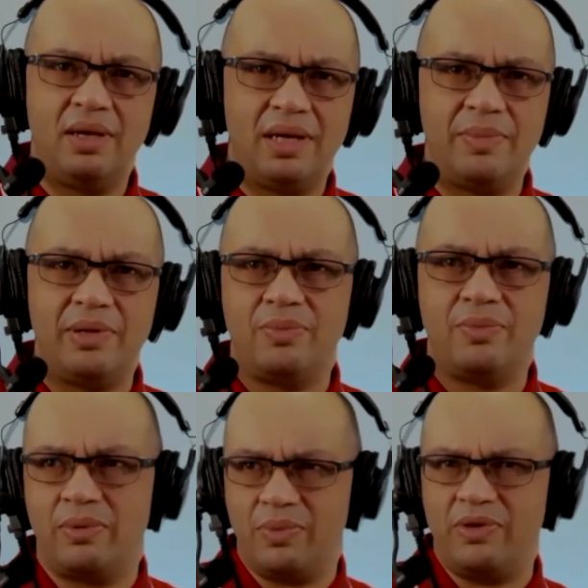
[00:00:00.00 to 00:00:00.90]
I mean,
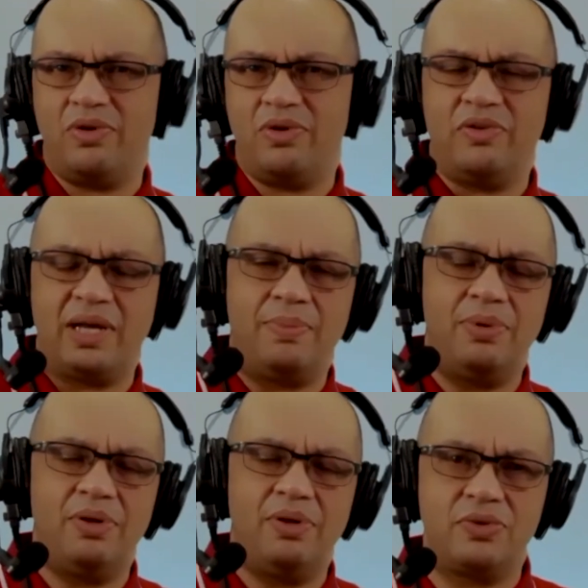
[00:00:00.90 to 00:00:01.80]
we've, we've got a
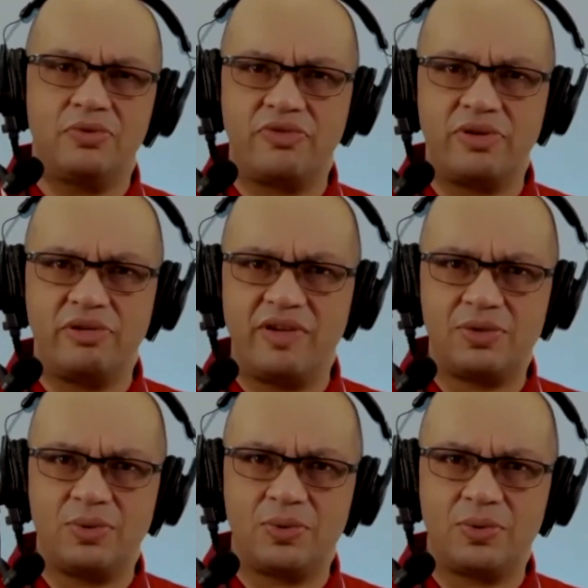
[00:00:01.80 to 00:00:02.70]
couple of sort of free
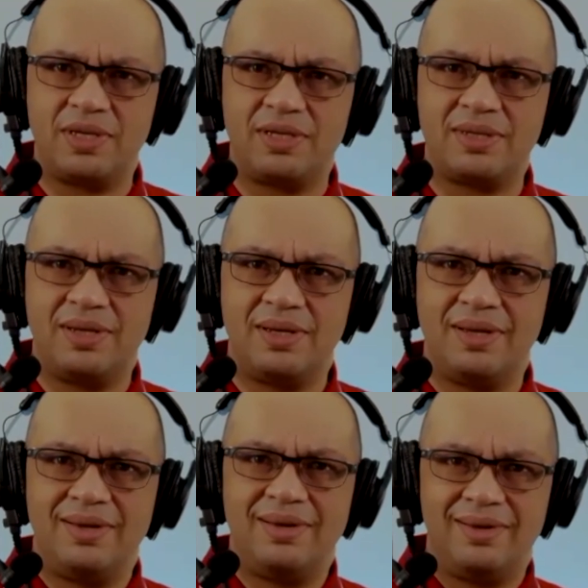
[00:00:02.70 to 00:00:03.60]
resources.
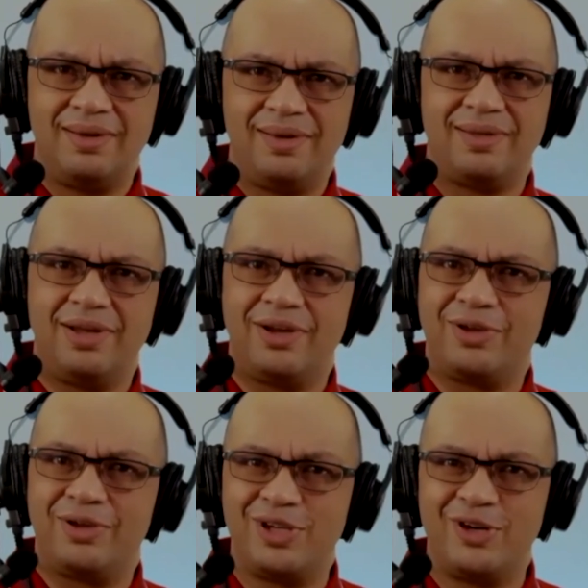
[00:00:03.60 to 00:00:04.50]
So, like
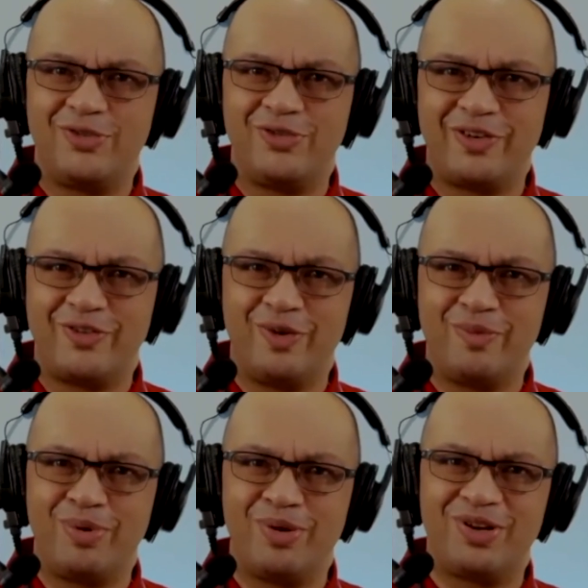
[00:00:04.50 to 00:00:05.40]
yourself, I've got a
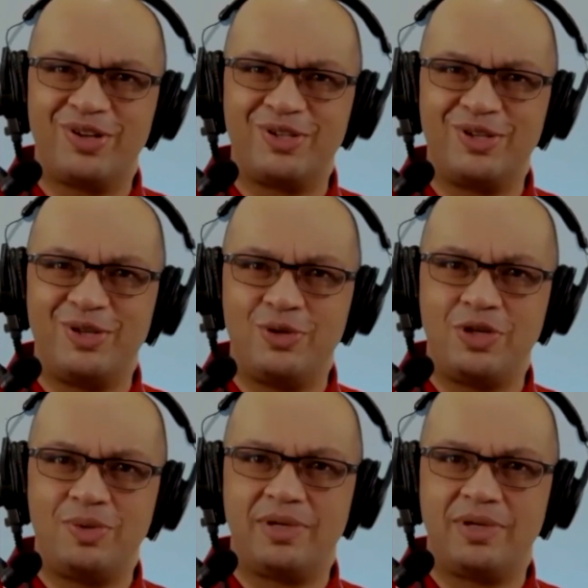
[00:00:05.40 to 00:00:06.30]
podcast and
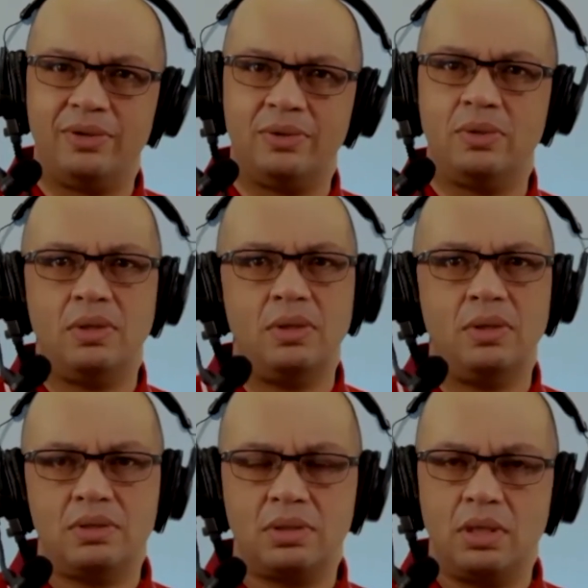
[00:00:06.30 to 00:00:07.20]
YouTube channel,
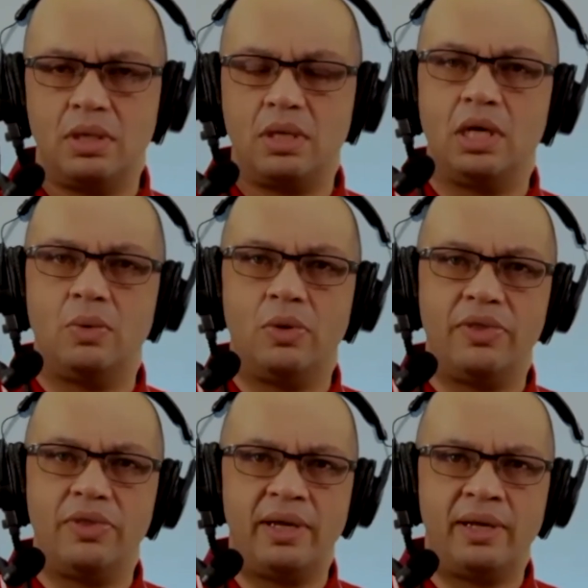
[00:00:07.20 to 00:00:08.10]
so you can go on
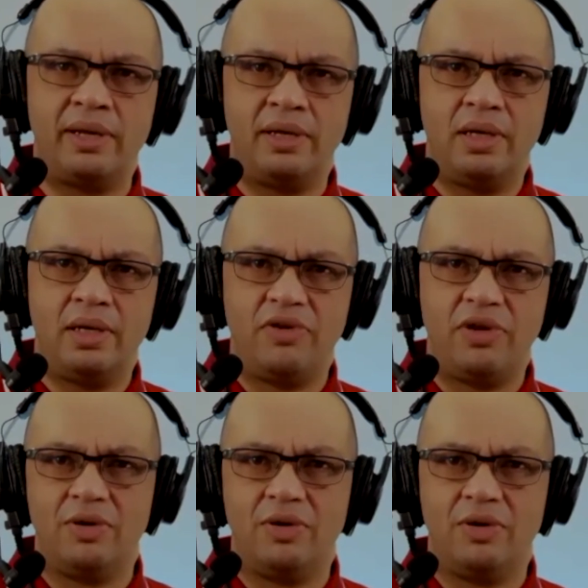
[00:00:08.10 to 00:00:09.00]
there. If you
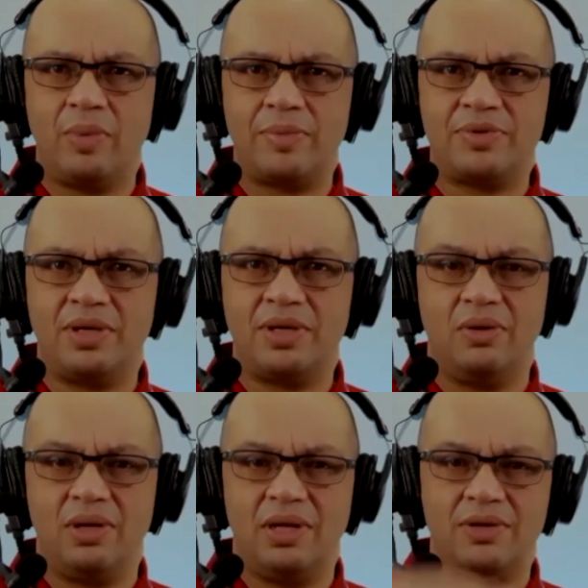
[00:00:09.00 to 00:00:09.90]
go on my website, I've
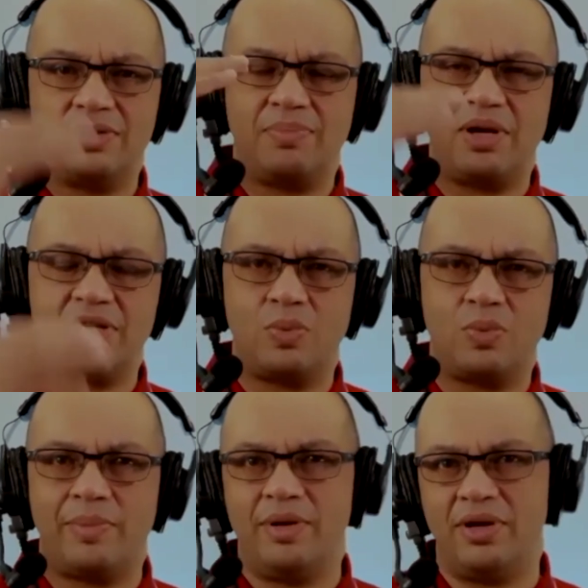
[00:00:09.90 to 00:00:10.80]
got loads of past
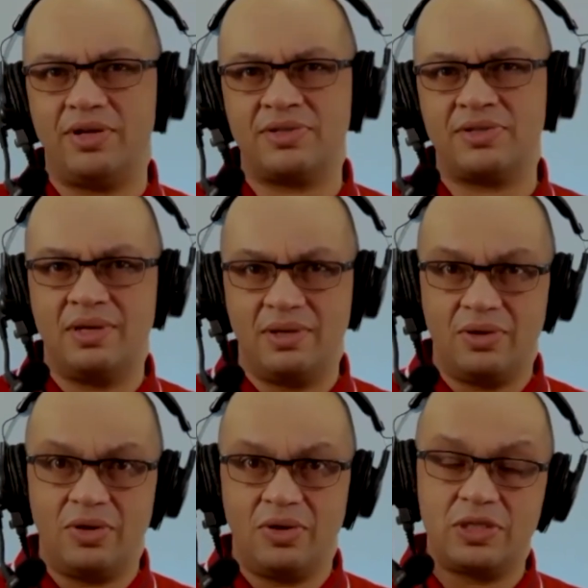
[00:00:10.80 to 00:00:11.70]
webinars
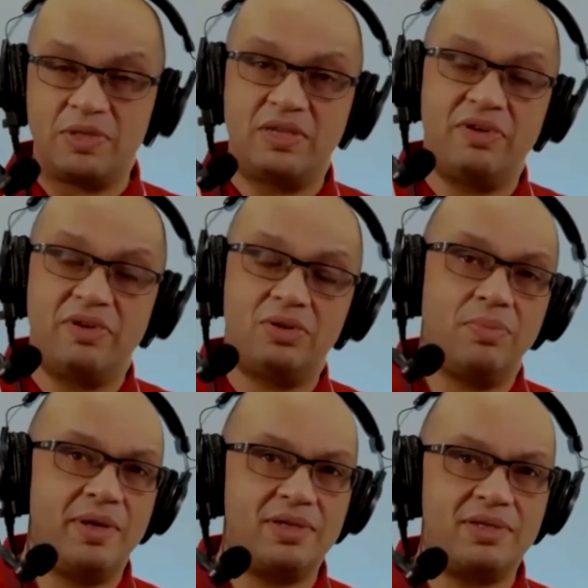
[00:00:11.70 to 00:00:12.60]
on specific
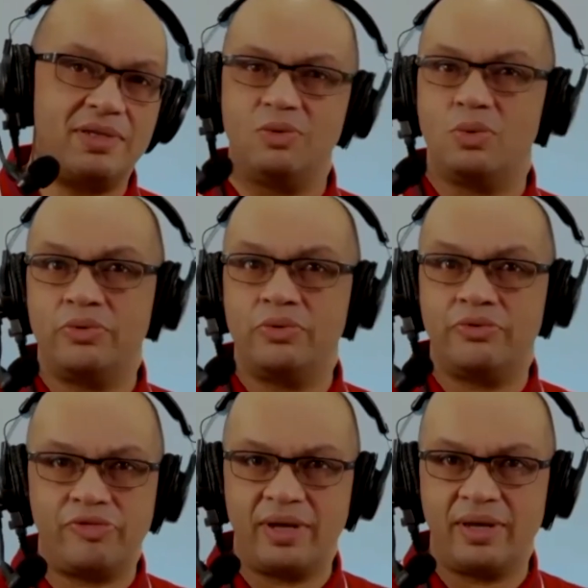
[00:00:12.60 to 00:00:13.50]
topics. They're all
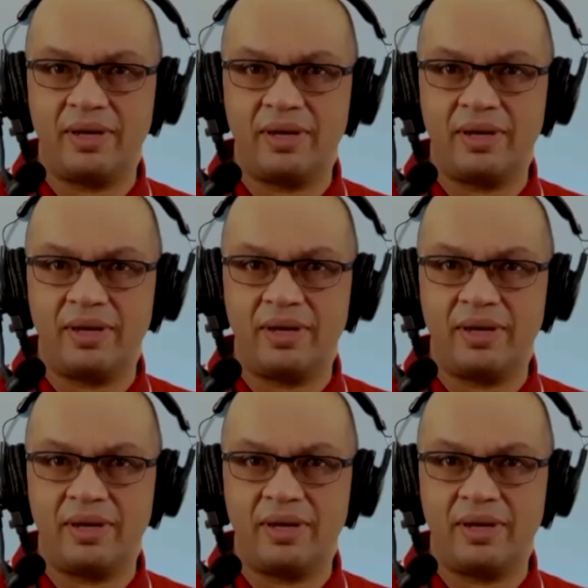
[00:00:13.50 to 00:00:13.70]
free.